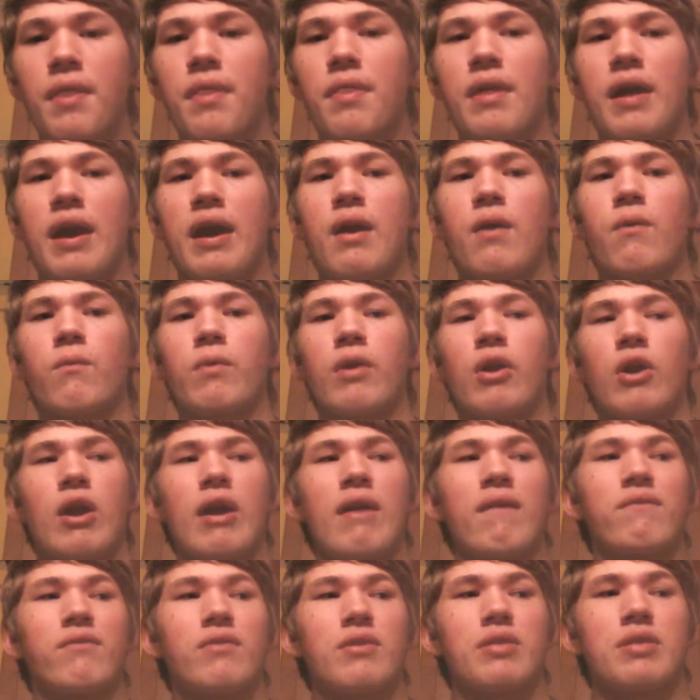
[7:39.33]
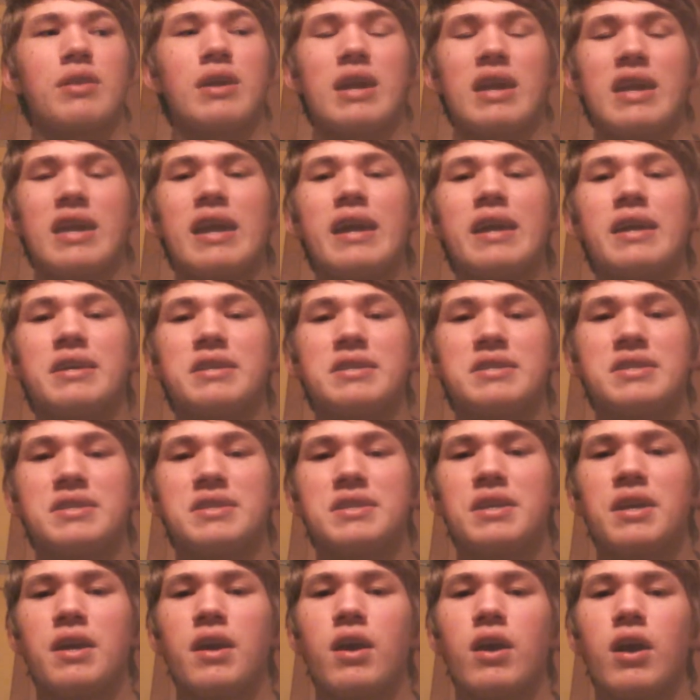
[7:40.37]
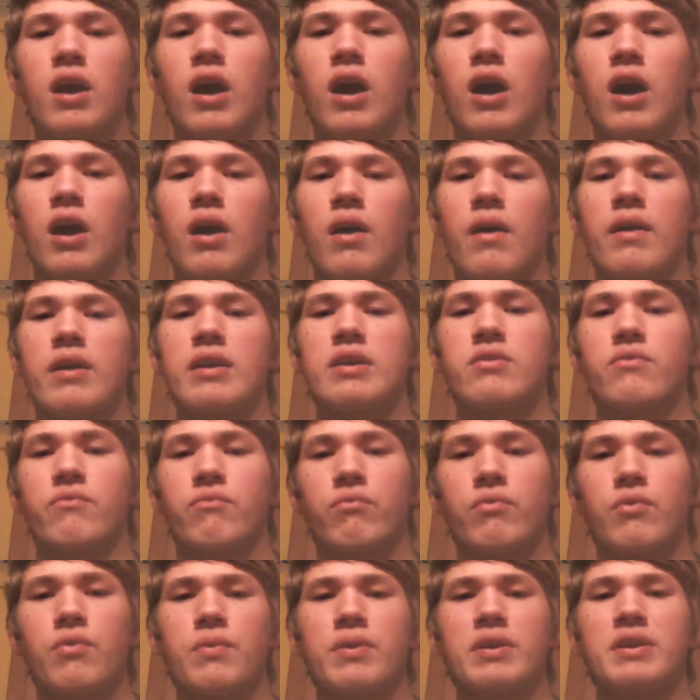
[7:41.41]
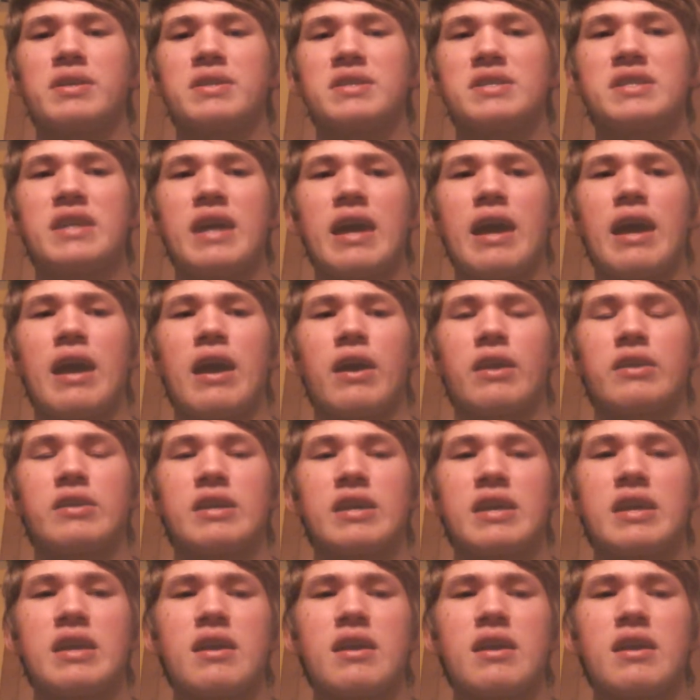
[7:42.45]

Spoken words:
where everything is in ruins, and